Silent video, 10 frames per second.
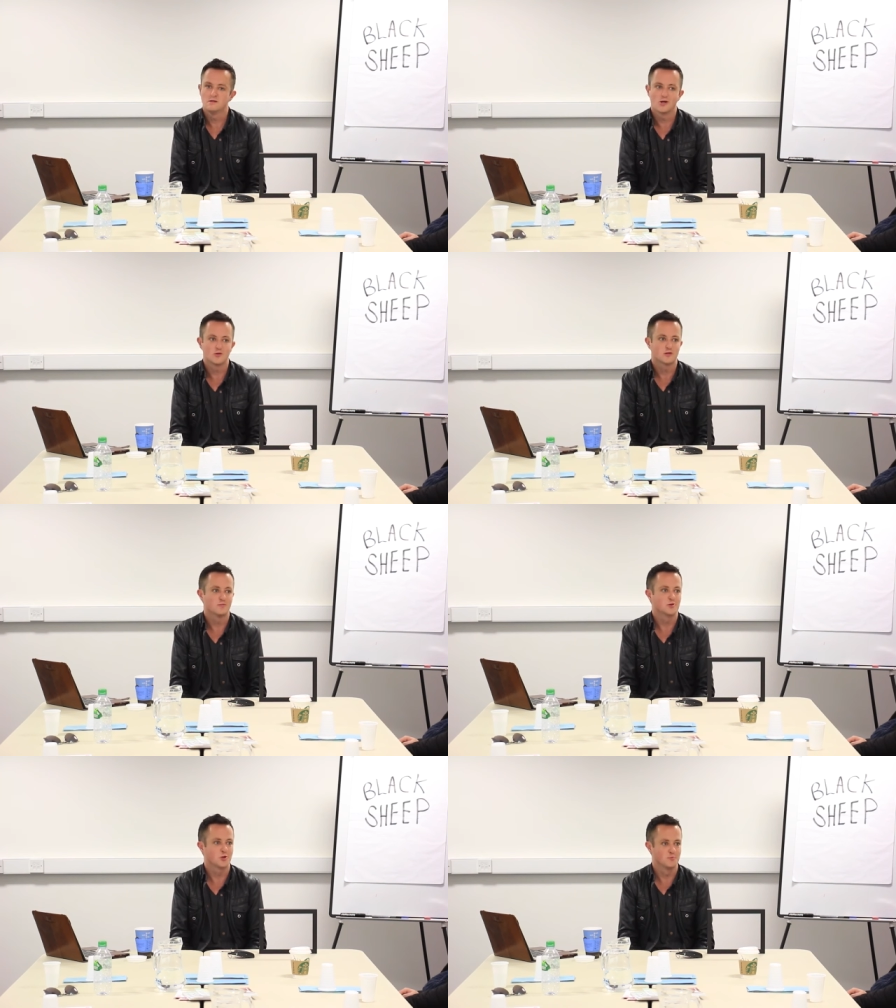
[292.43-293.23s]
know
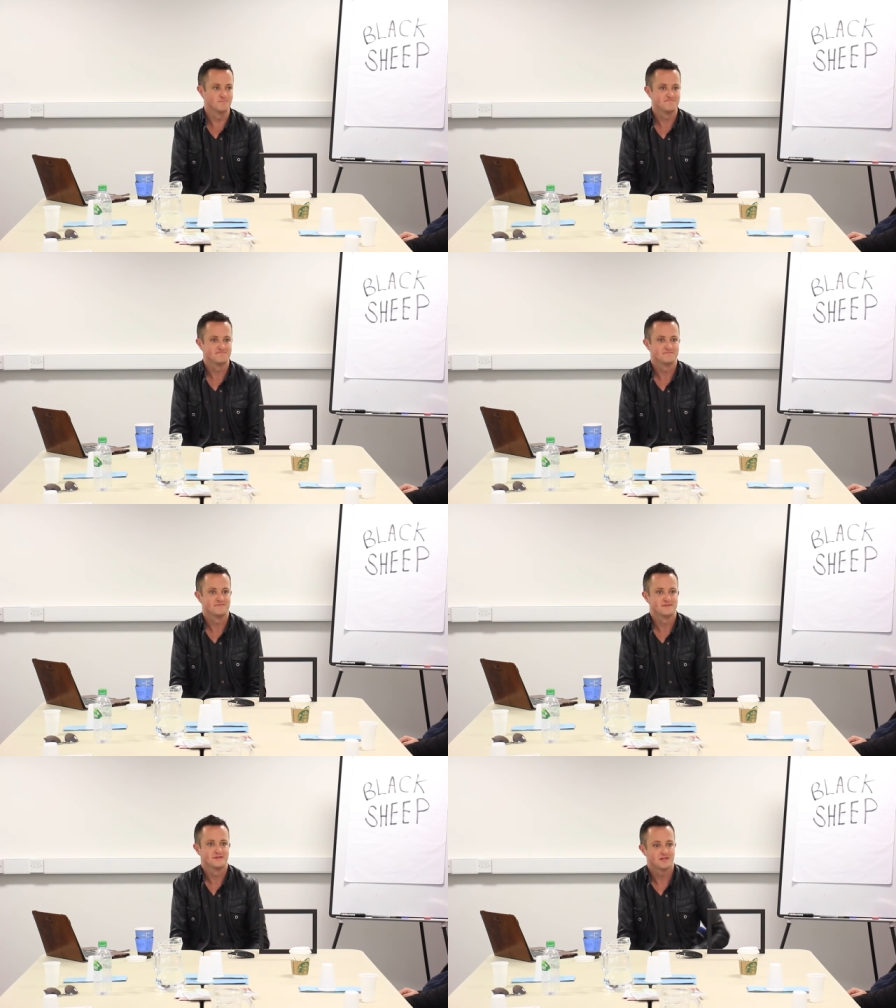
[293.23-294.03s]
to be true.
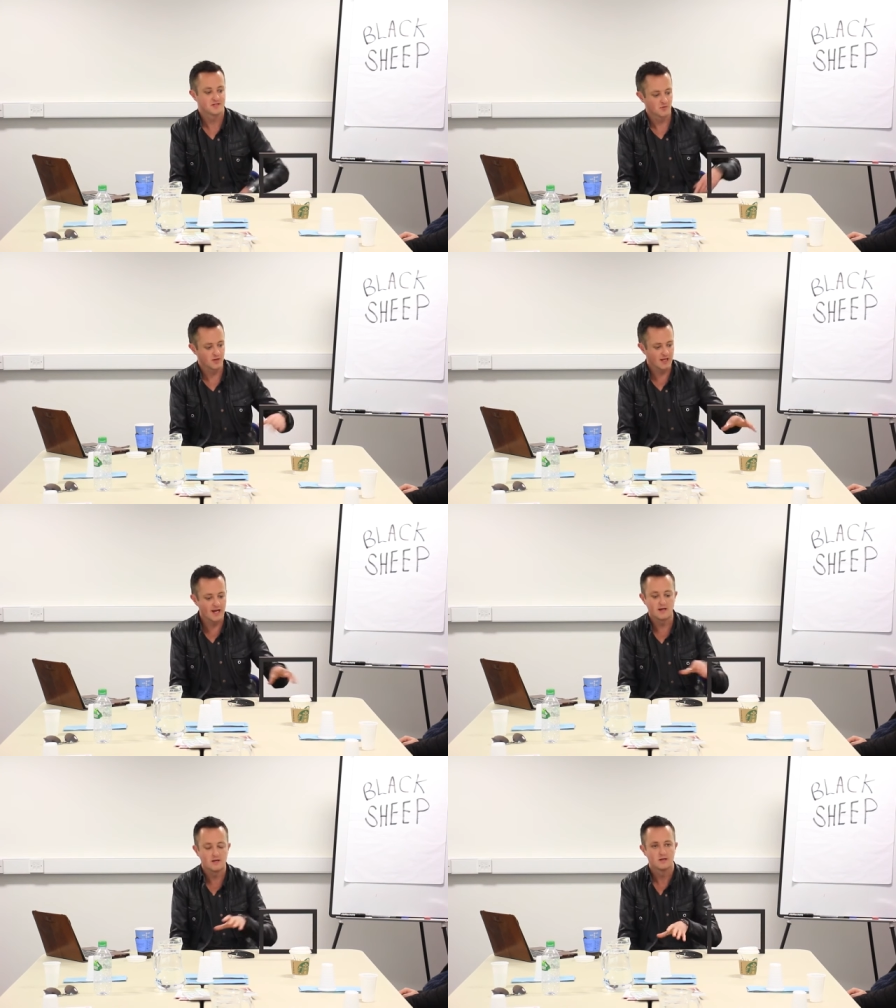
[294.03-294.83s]
So
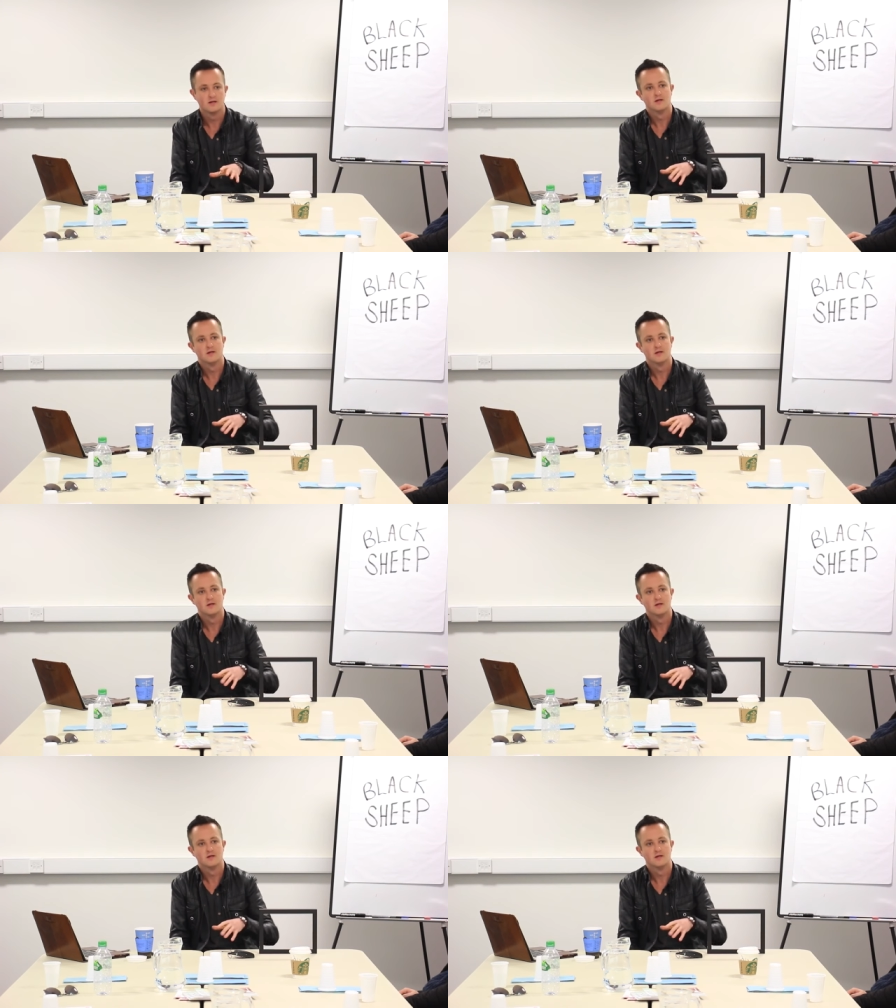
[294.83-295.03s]
again,